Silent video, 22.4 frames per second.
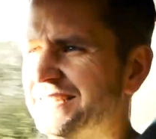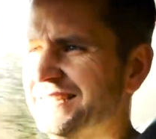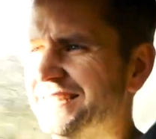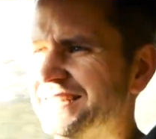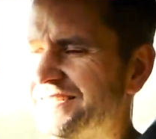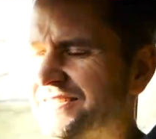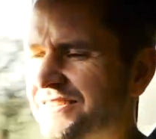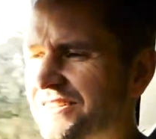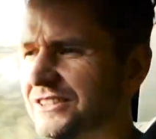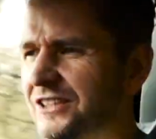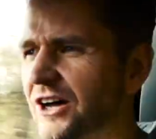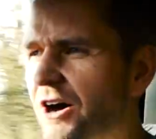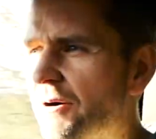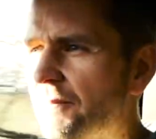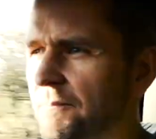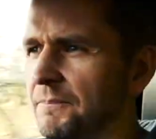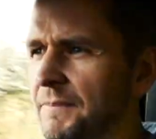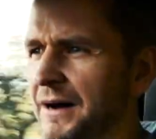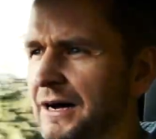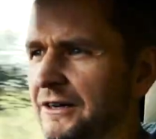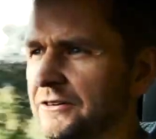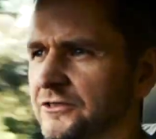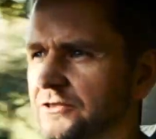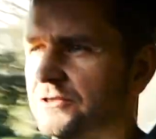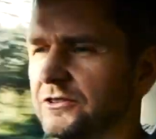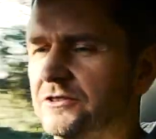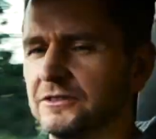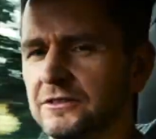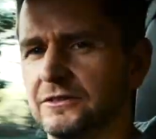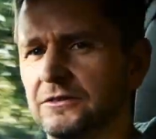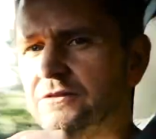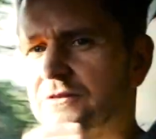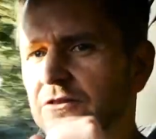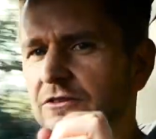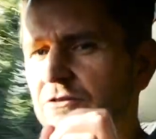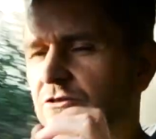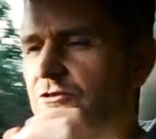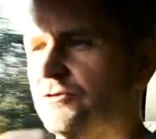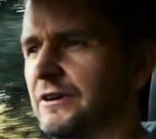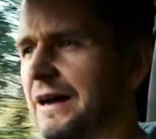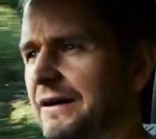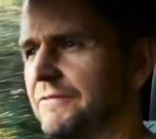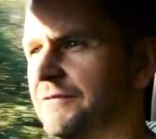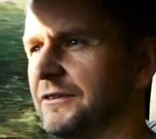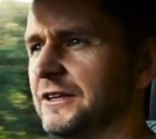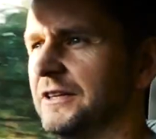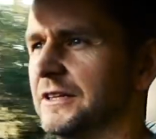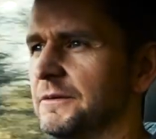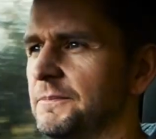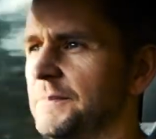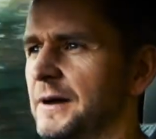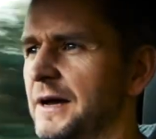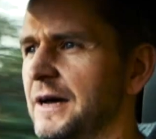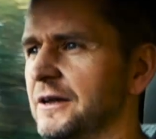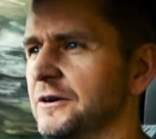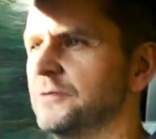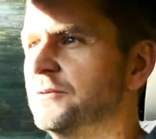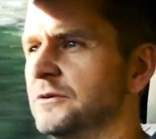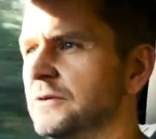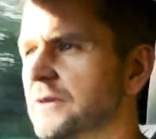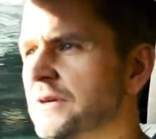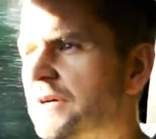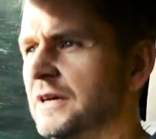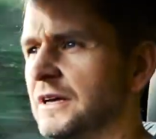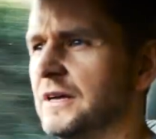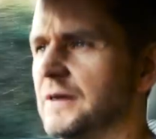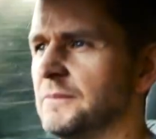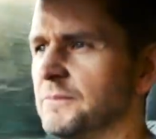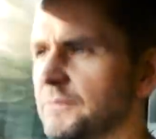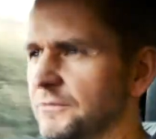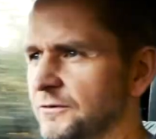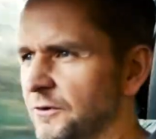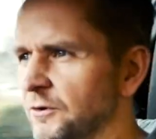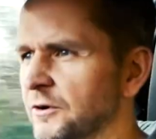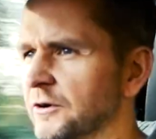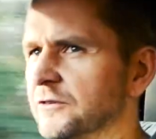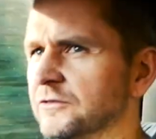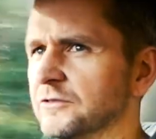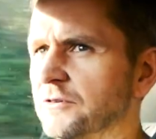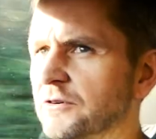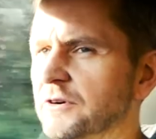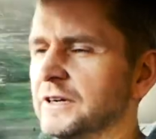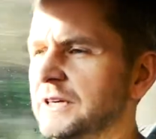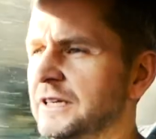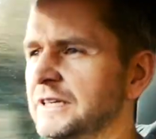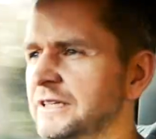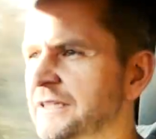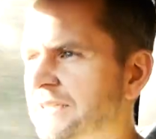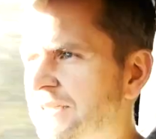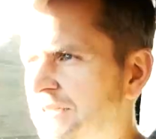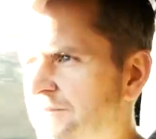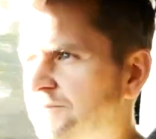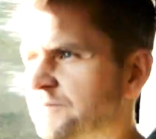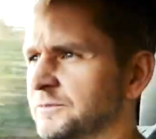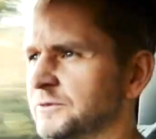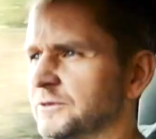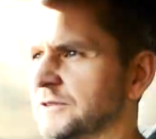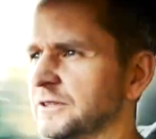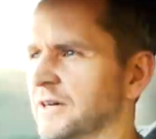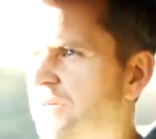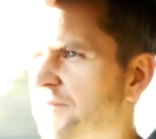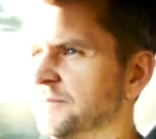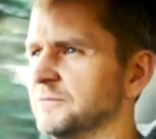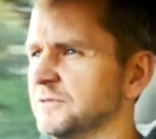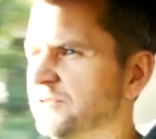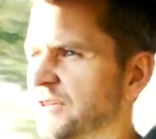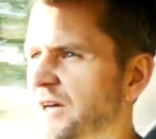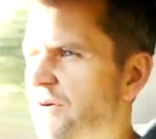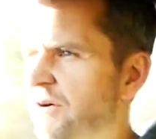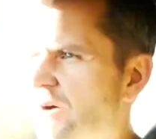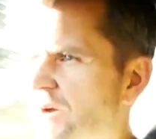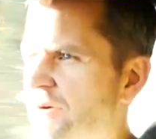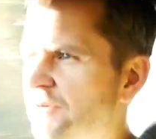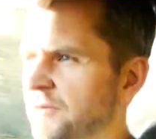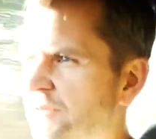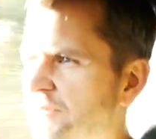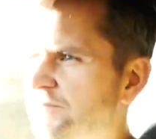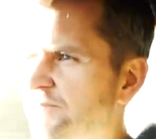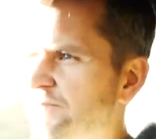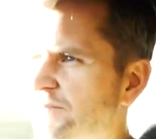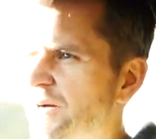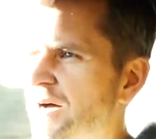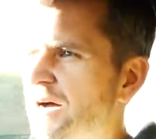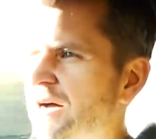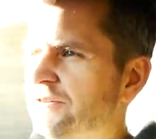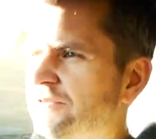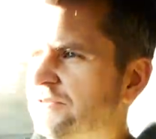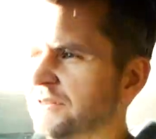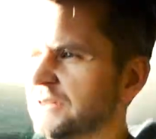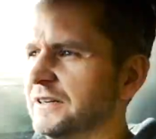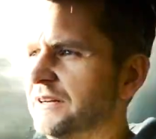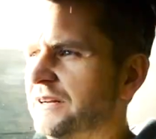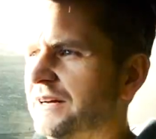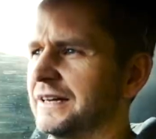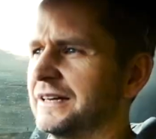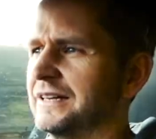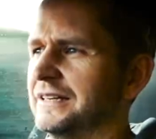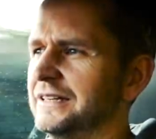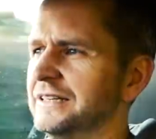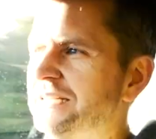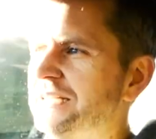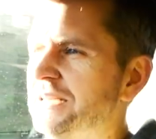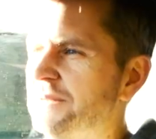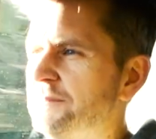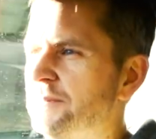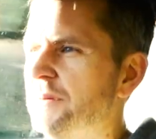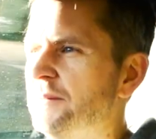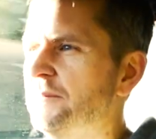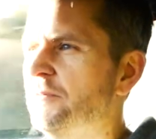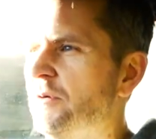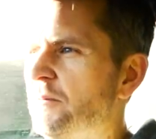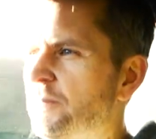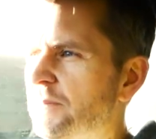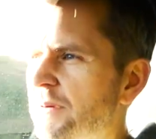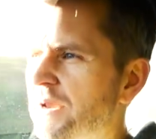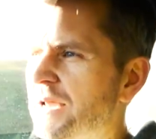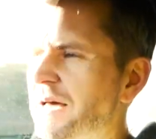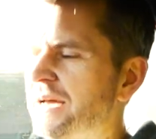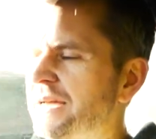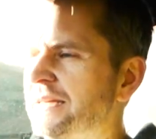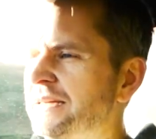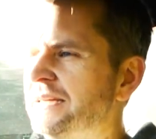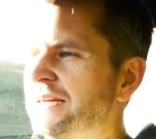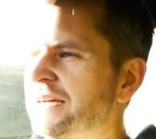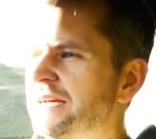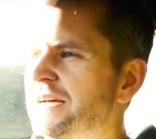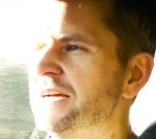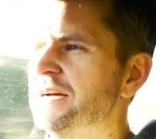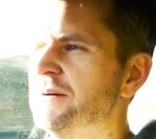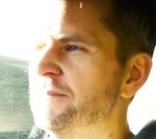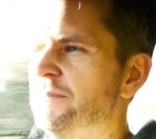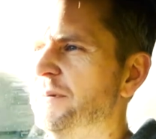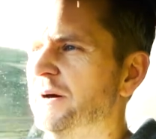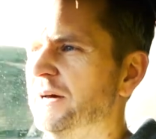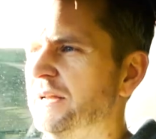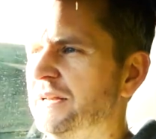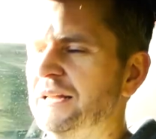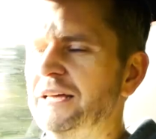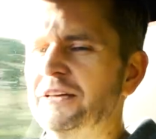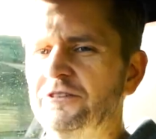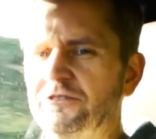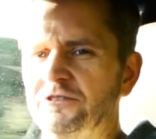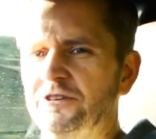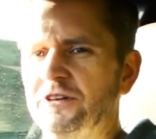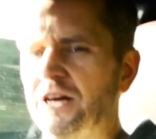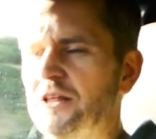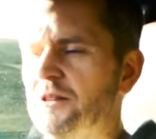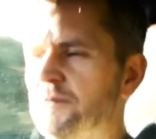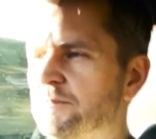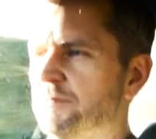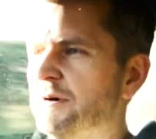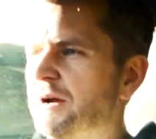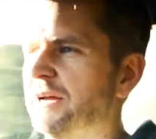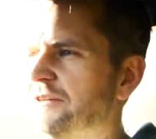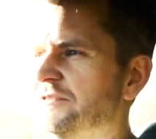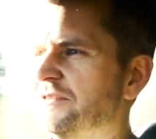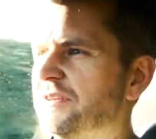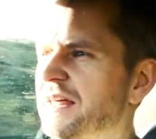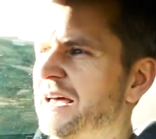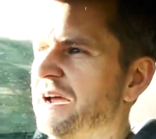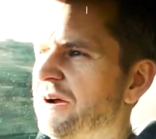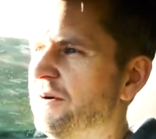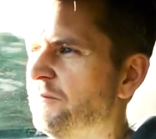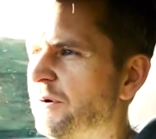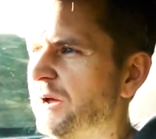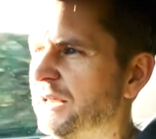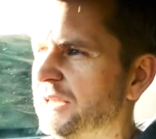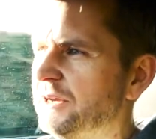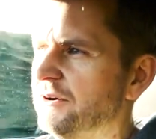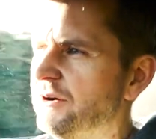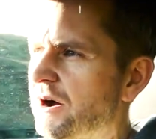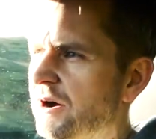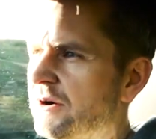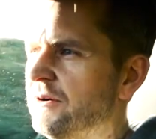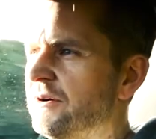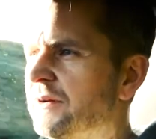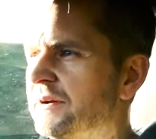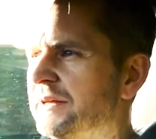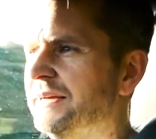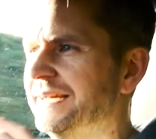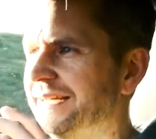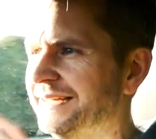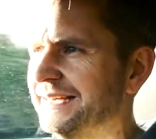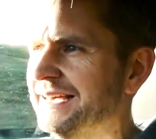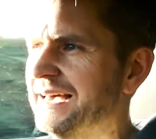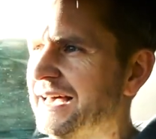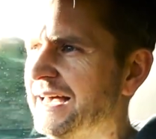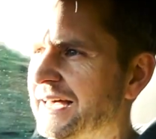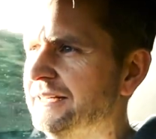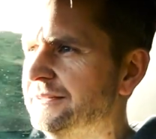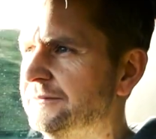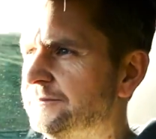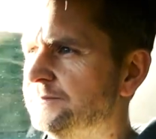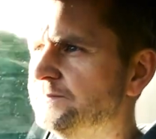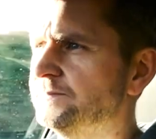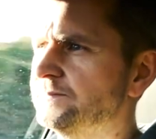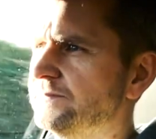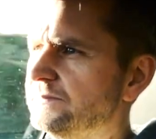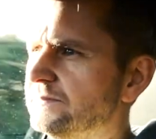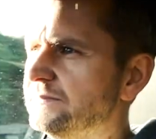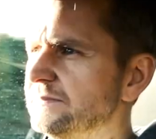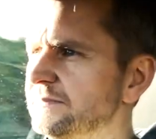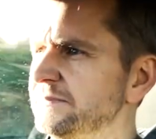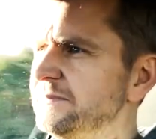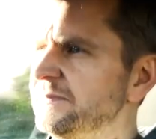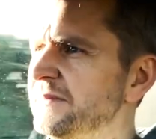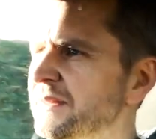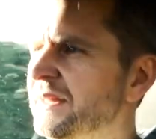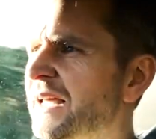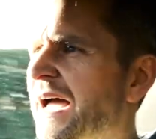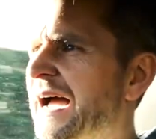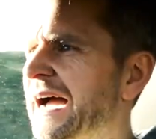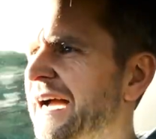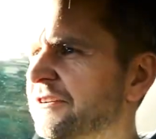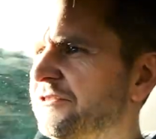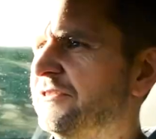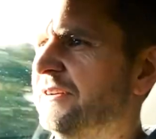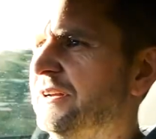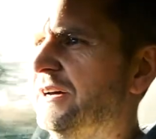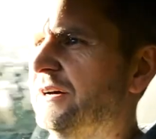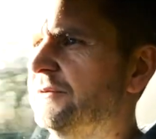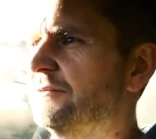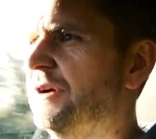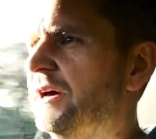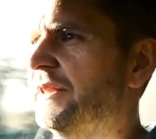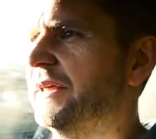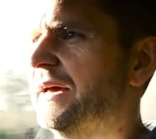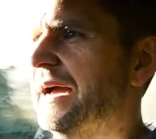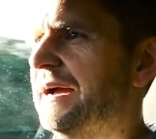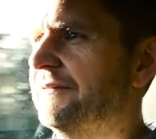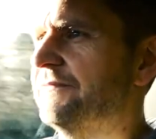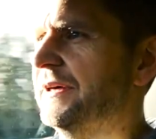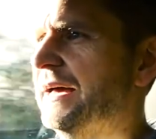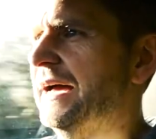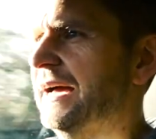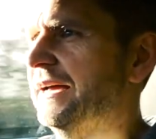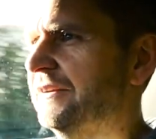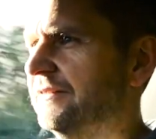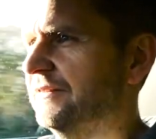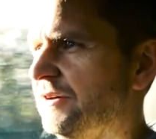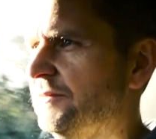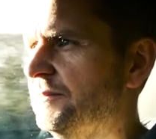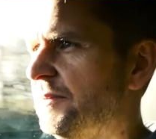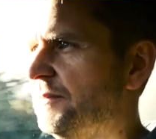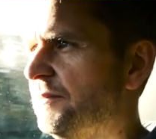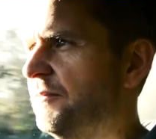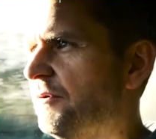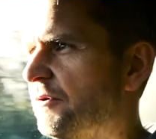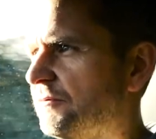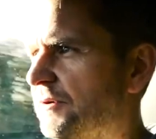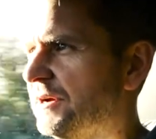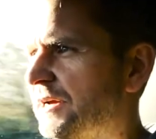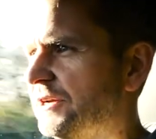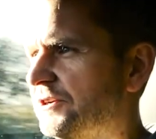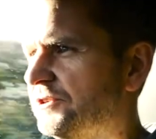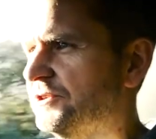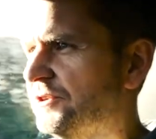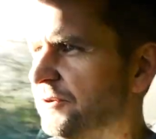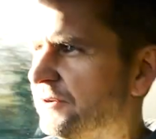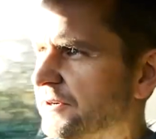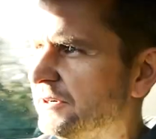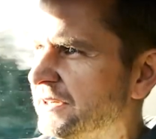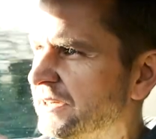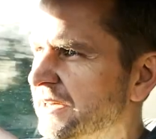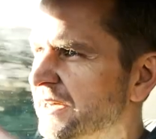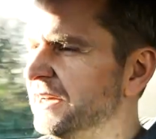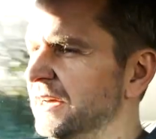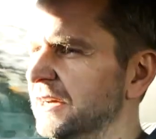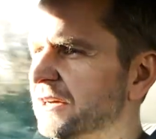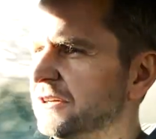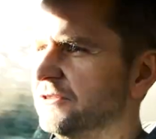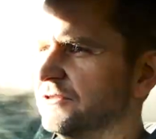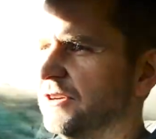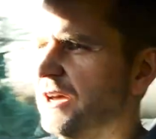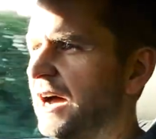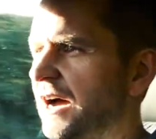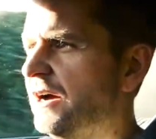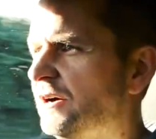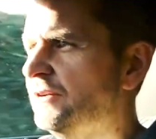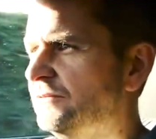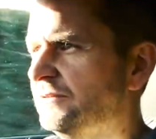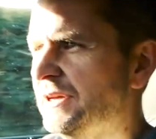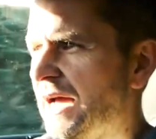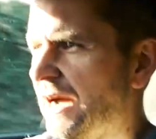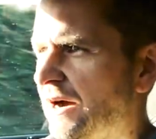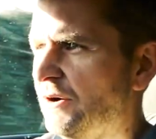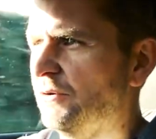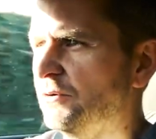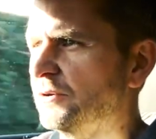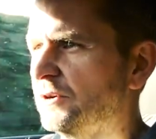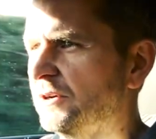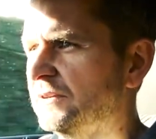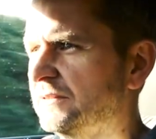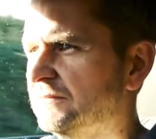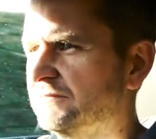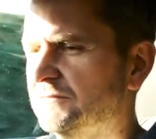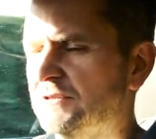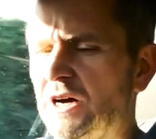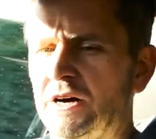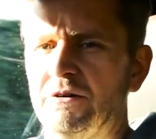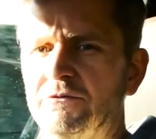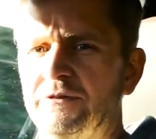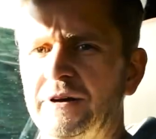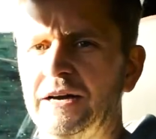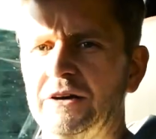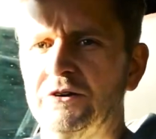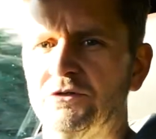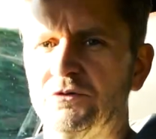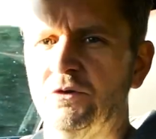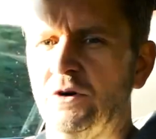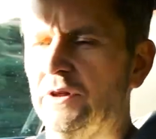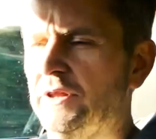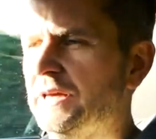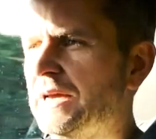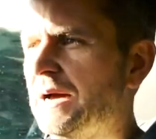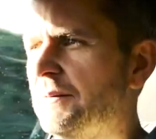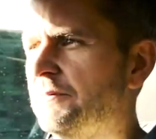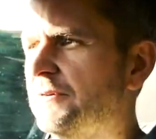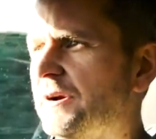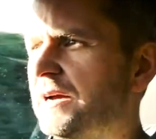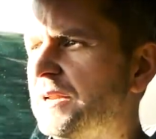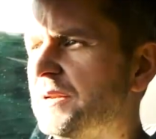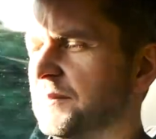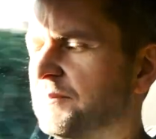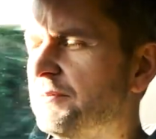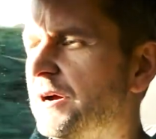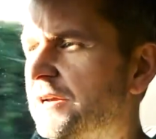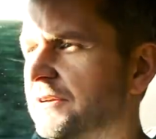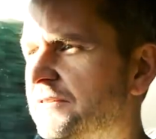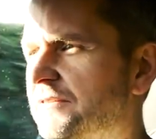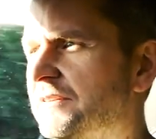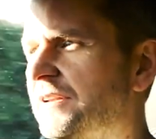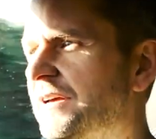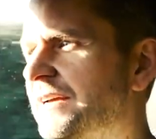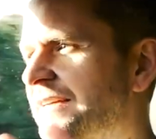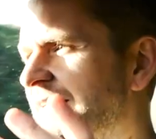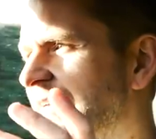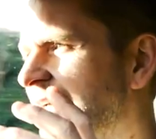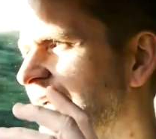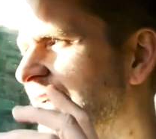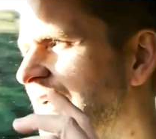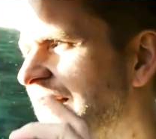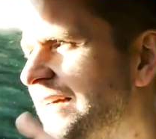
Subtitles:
There's not much travel in the pedal before it's already you've got them, so I would personally like a little bit more play, but at least the brakes are there, and when you are on it again, actually I'd rather have that. It's a little bit more reassuring. So yeah, all good. Can't vouch for what the upgraded brakes are like.